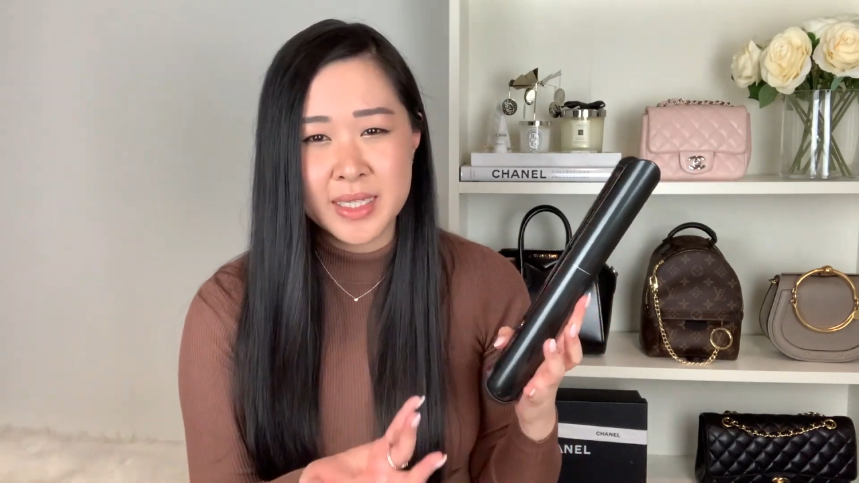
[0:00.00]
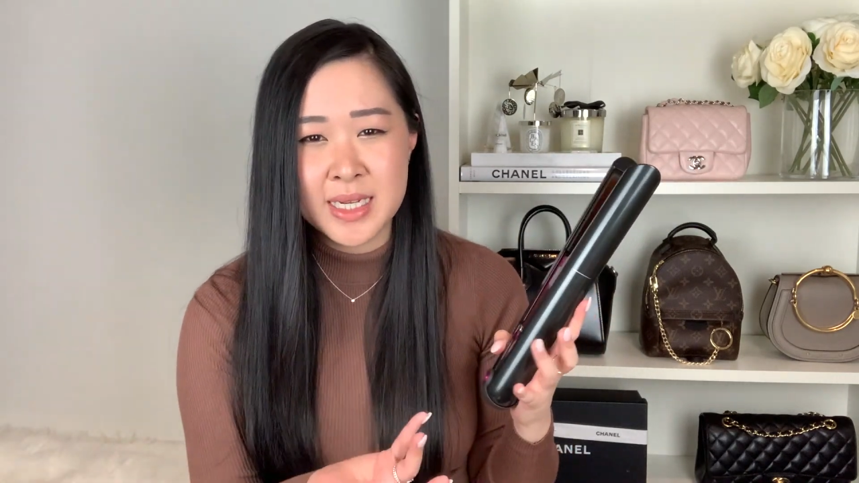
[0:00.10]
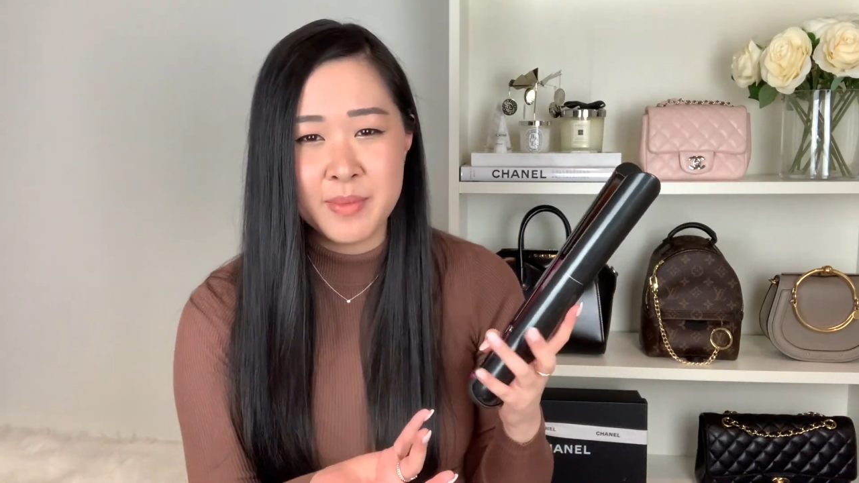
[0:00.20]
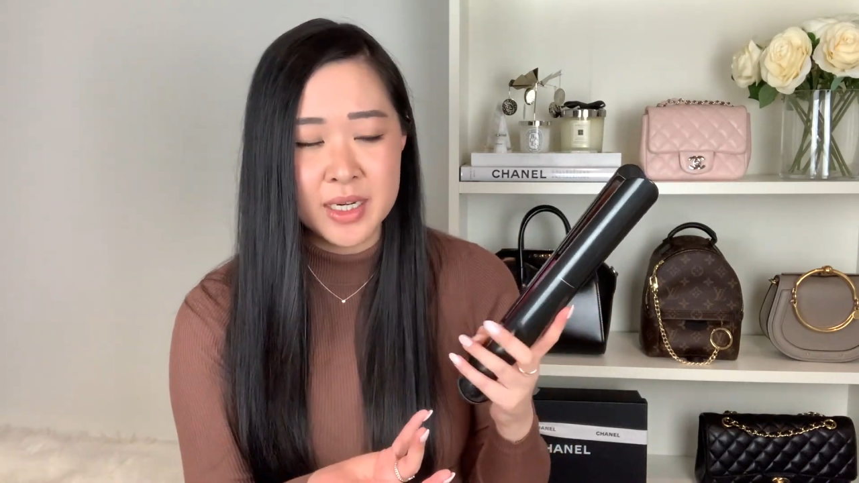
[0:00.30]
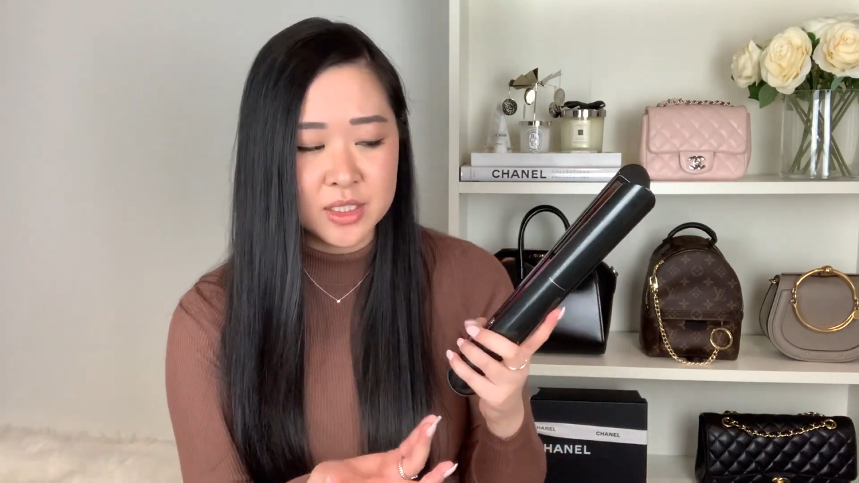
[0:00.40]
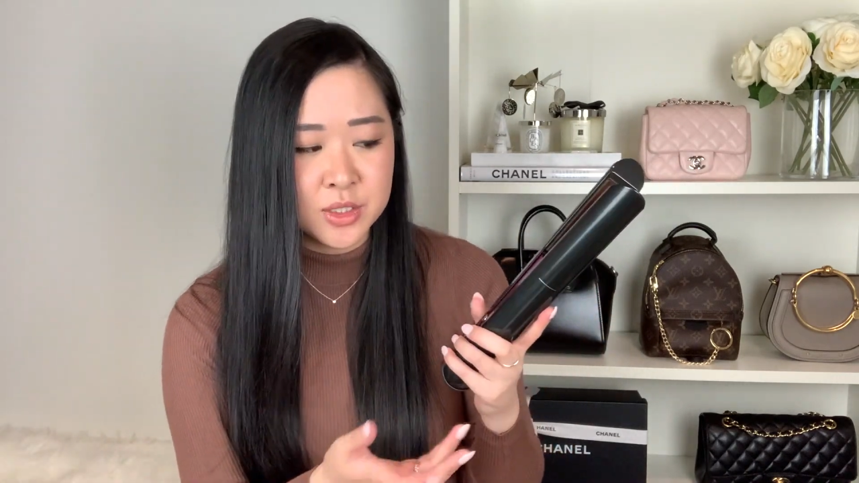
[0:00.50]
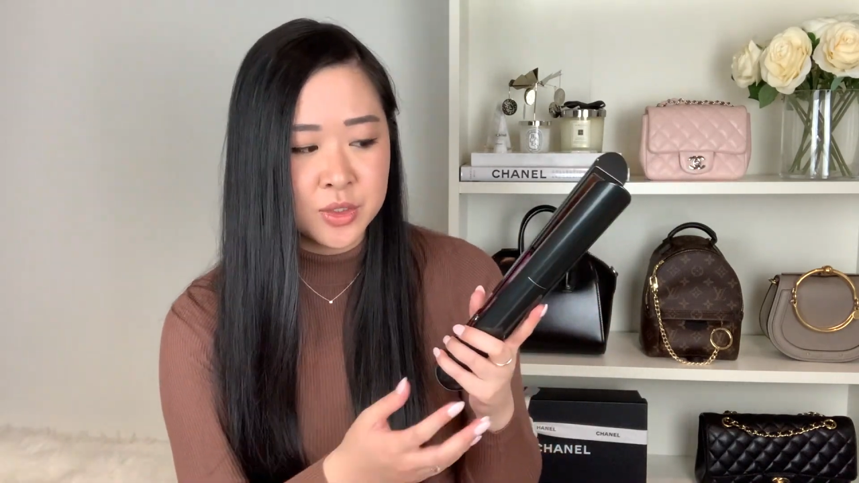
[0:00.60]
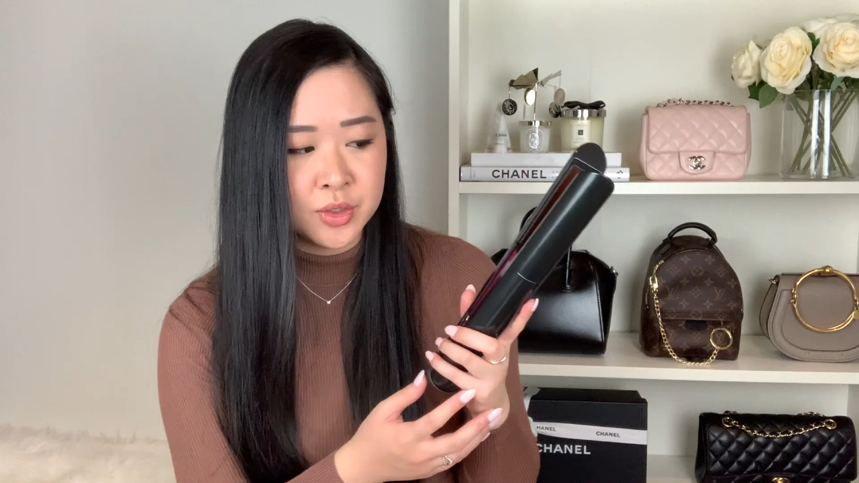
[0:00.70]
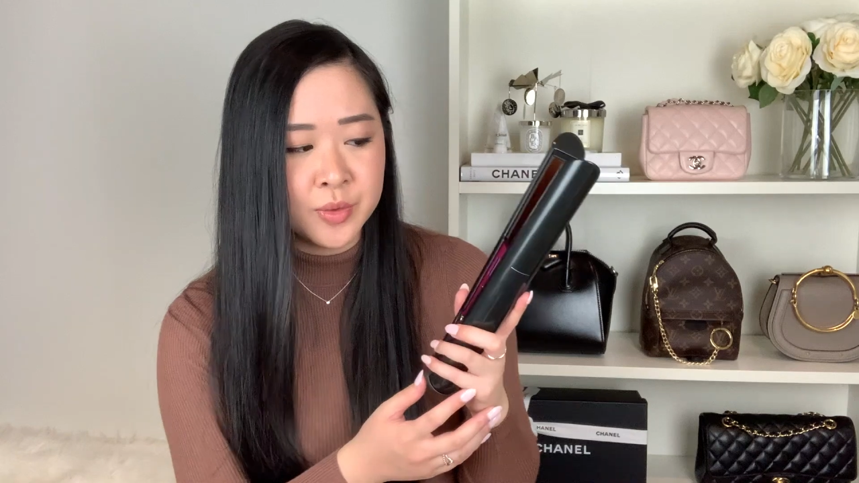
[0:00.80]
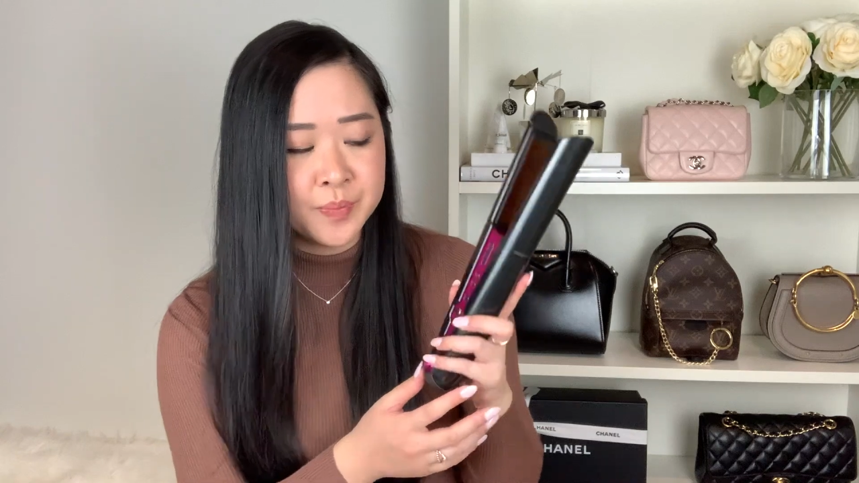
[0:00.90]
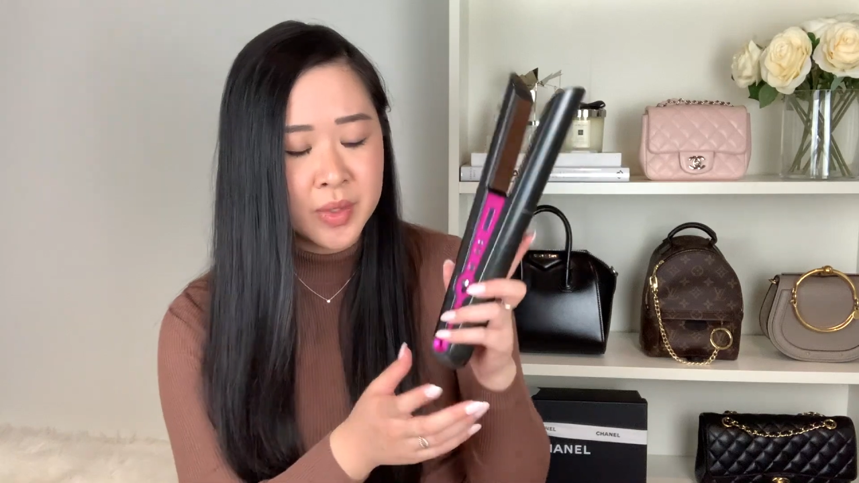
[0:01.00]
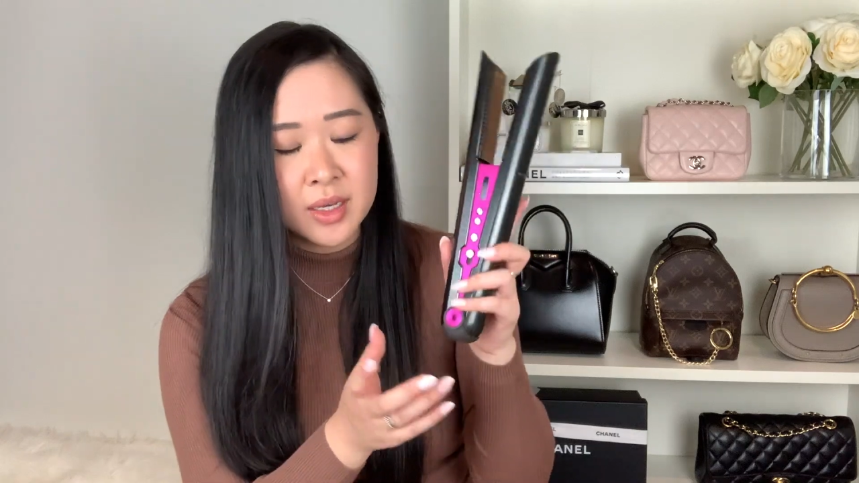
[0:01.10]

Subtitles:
10 minutes too.